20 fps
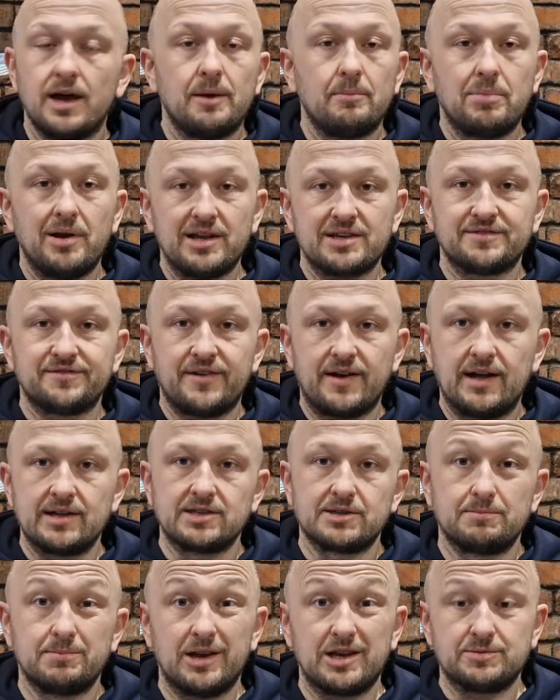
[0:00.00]
plus
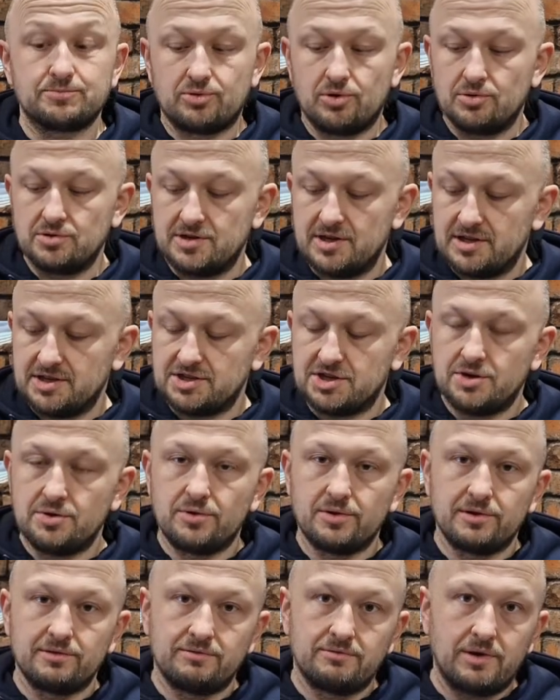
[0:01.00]
fats plus protein, so you
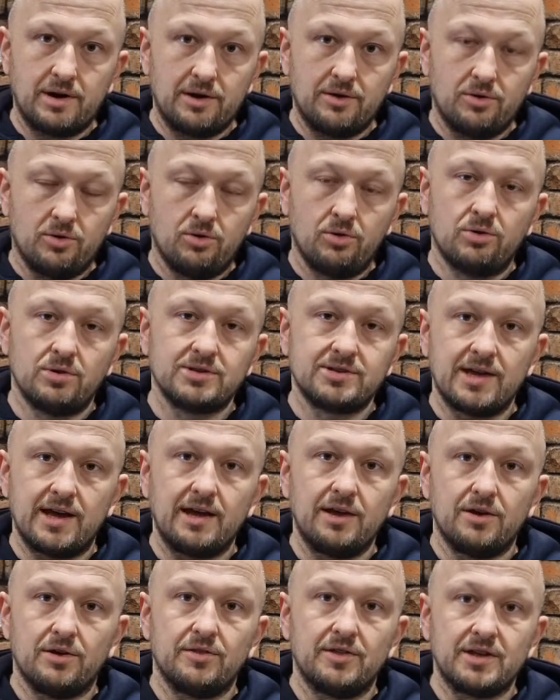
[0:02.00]
can run all
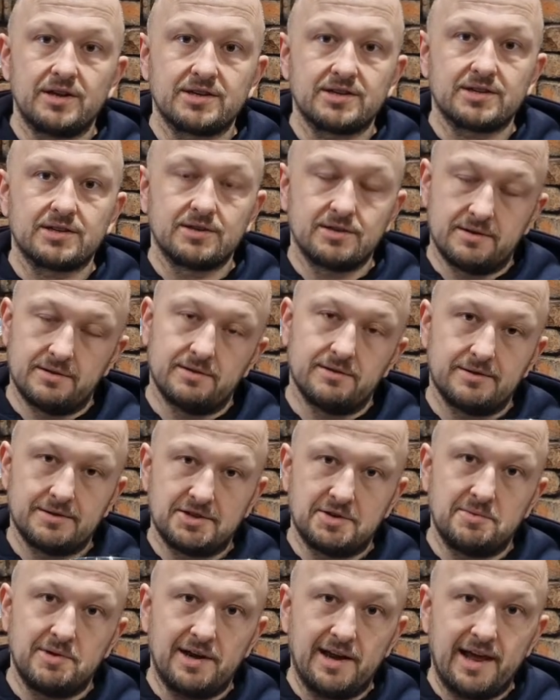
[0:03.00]
day on this.
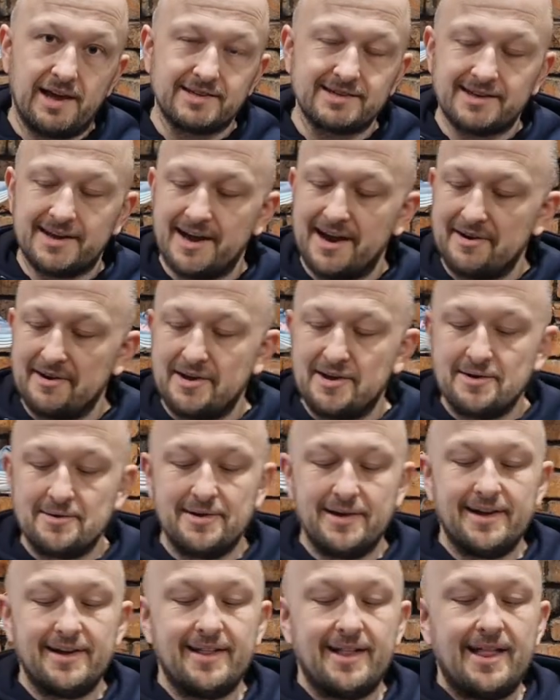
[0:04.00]
So many legs will carry you,
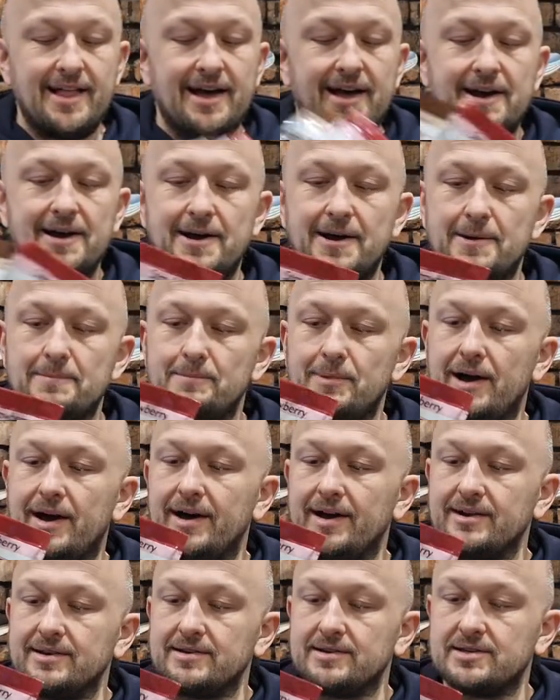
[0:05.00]

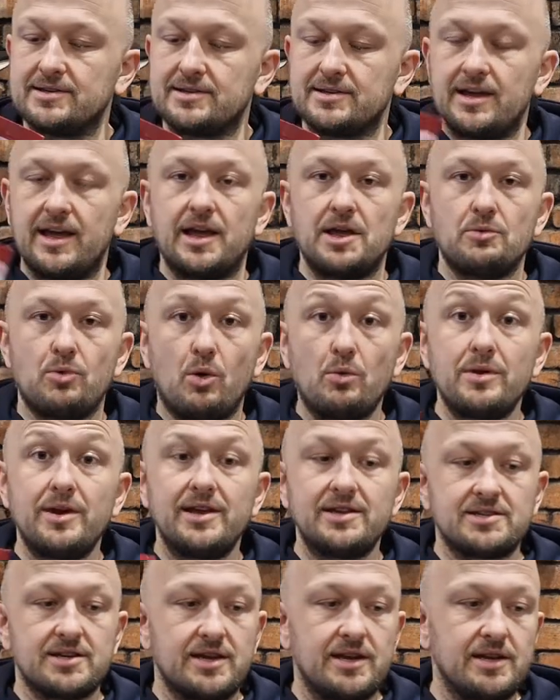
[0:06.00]
and yeah, you won't
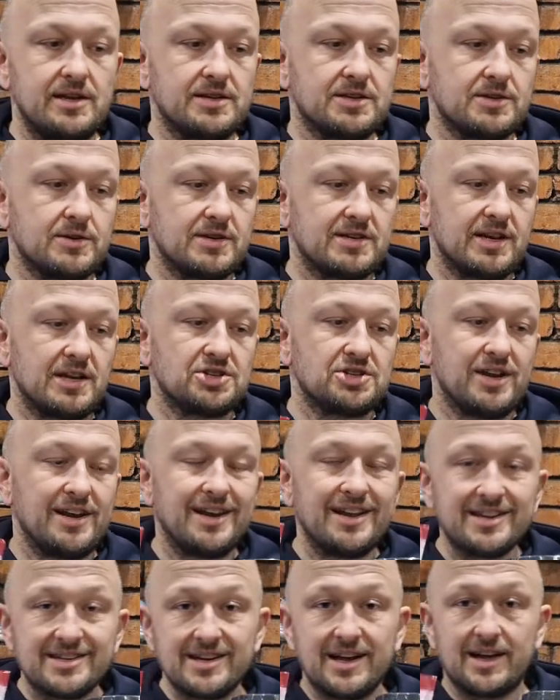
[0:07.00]
need to eat. So essentially, it
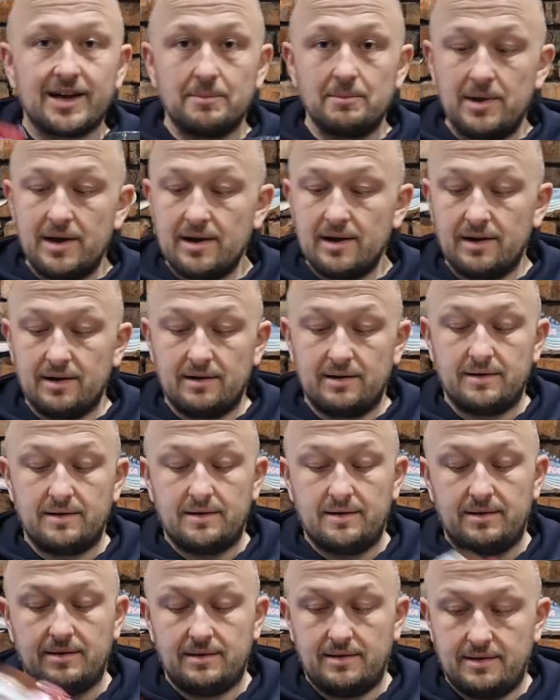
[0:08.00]
is like a meal
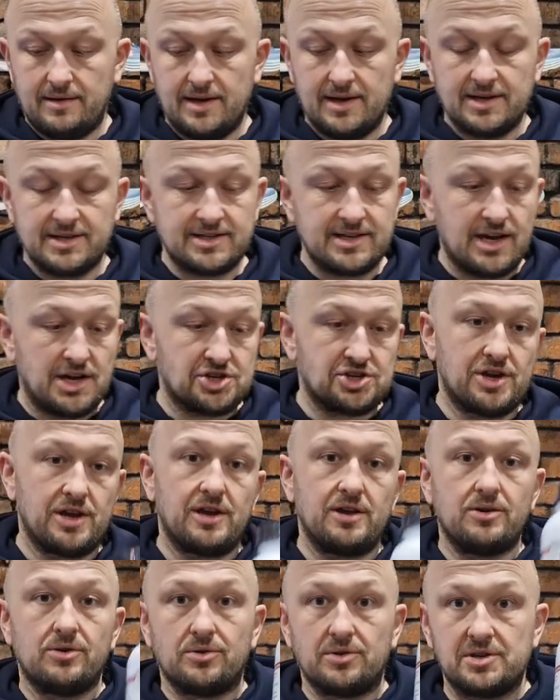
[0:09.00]
in a
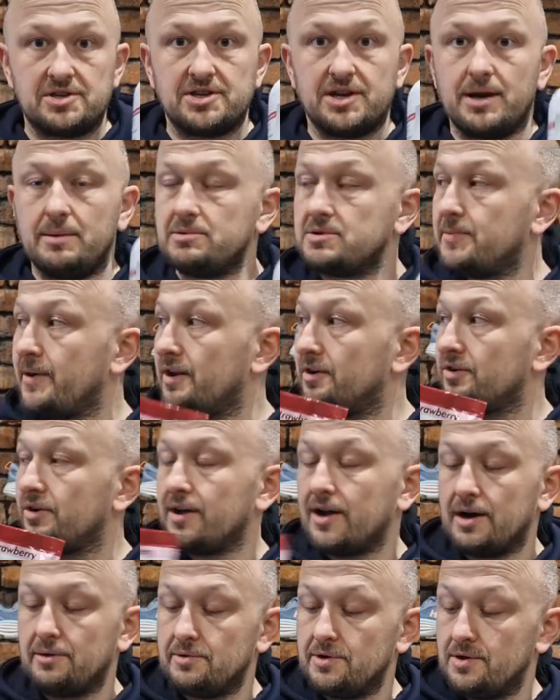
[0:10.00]
sachet or a tub, depending on
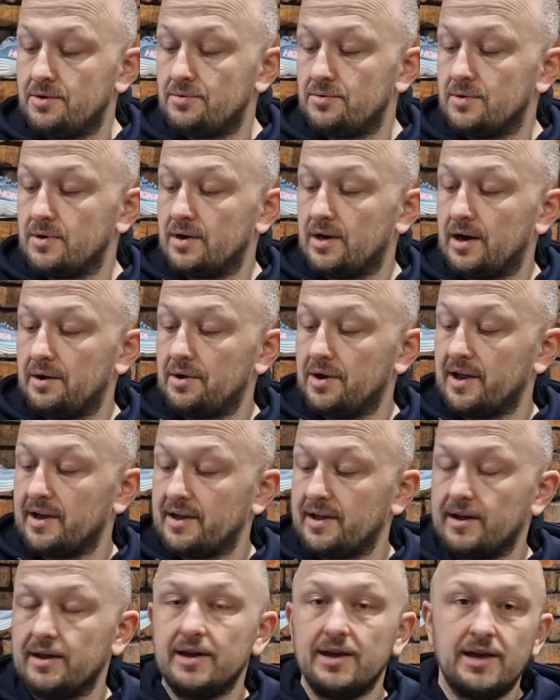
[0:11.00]
how you like
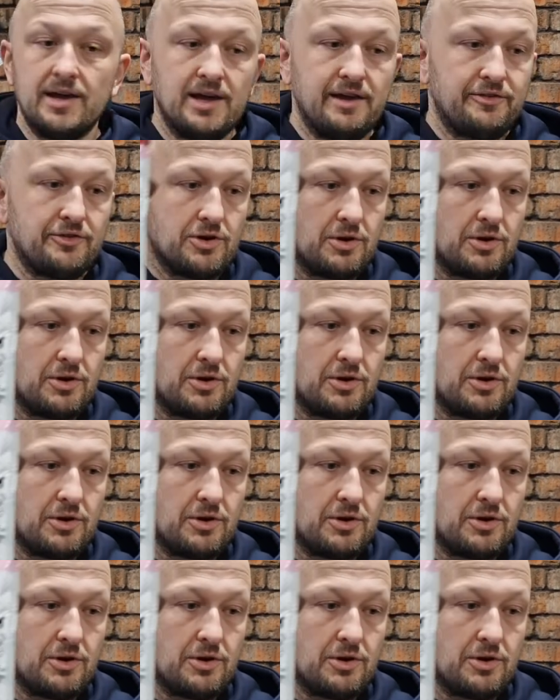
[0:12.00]
it. If you